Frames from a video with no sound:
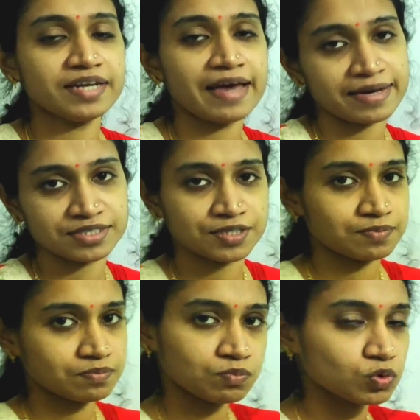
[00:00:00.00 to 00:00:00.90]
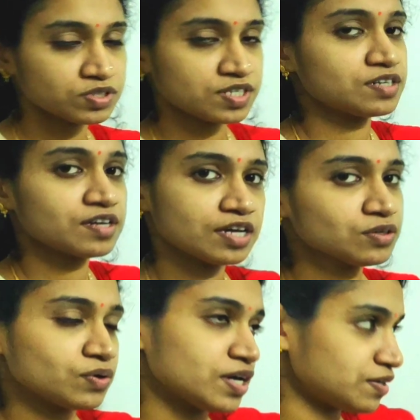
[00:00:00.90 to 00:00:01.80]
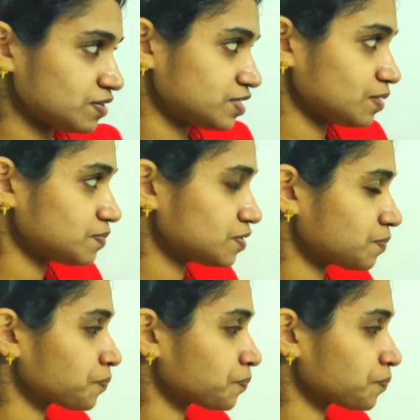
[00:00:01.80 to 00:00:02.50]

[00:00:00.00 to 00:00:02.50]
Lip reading: acting, both central and collateral slips.